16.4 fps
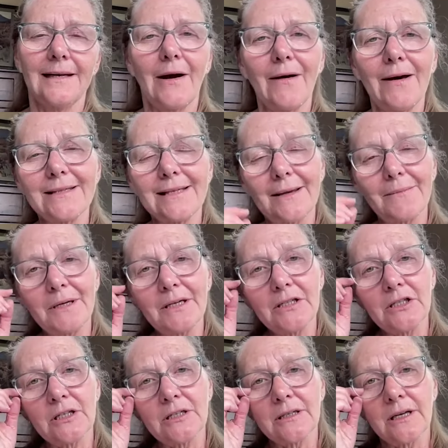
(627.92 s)
Now, as I
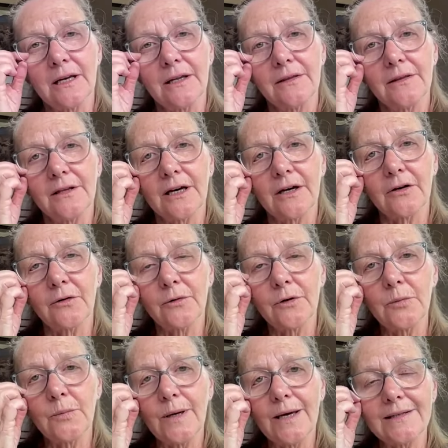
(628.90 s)
mentioned, the
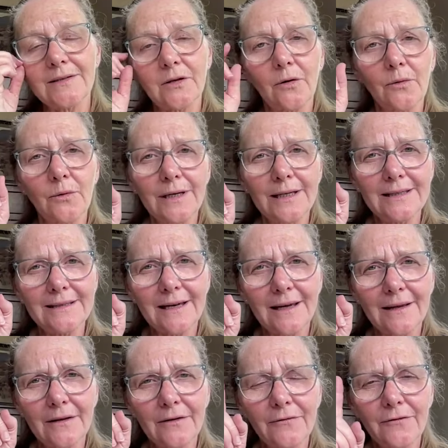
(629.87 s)
group has already
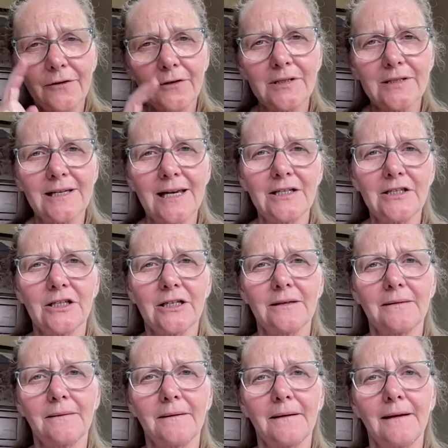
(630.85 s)
done the first
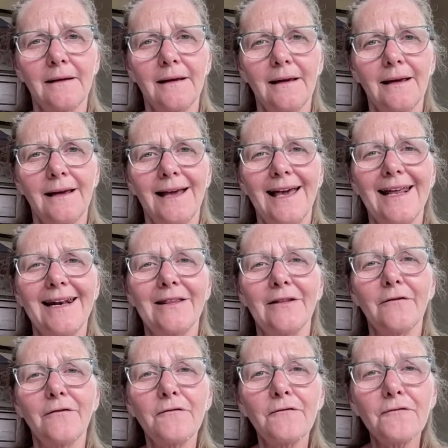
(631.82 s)
session. And in
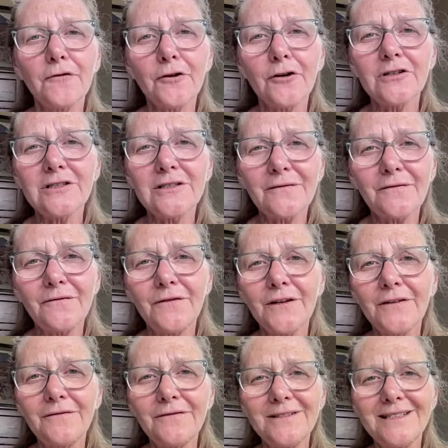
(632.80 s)
the first
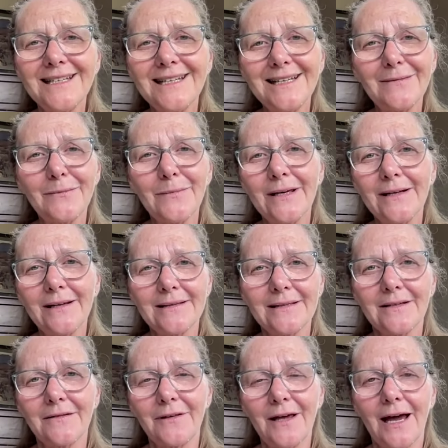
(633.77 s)
15
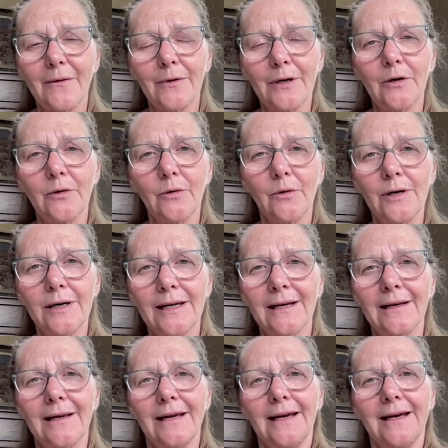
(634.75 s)
minutes of that
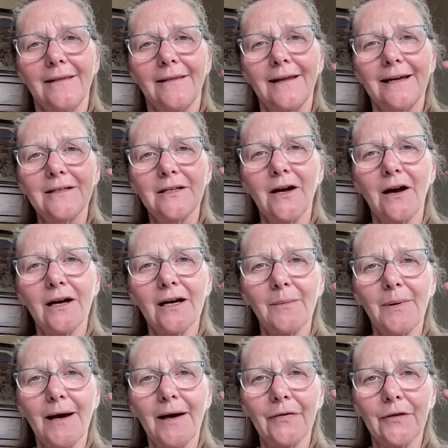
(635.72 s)
recording, they talk
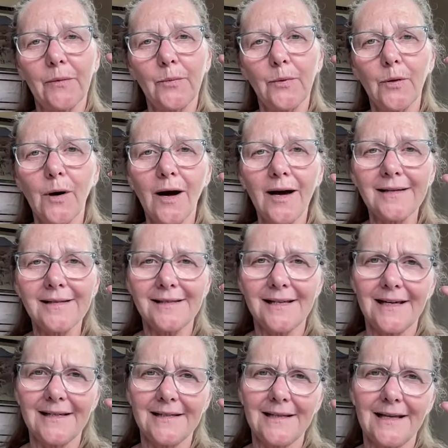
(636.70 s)
about the
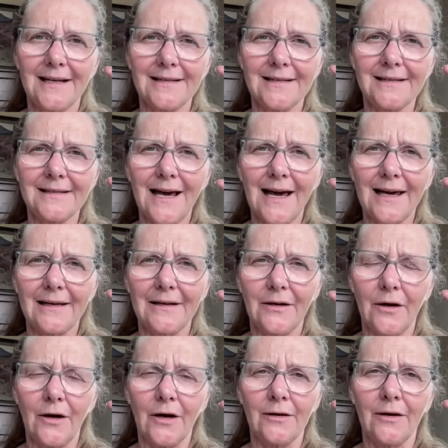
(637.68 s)
process they decided
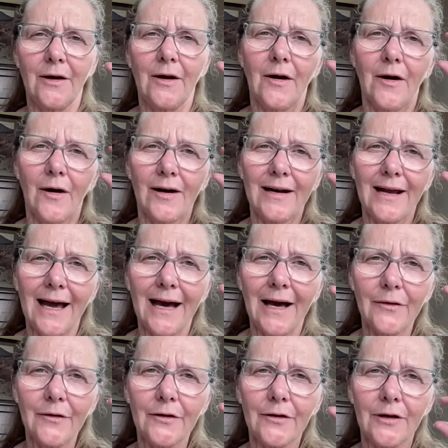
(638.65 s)
on
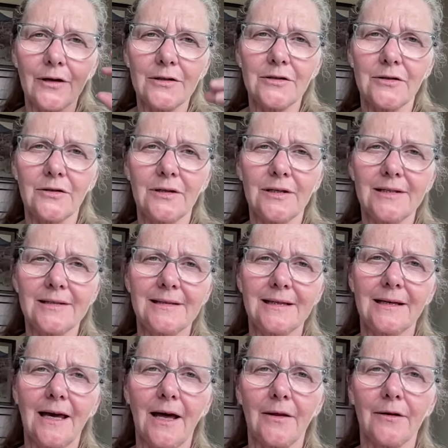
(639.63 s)
how they're going to do this
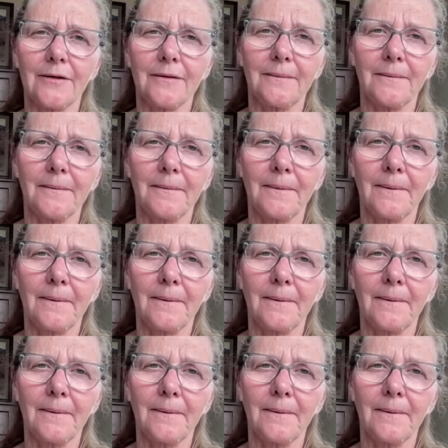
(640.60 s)
together.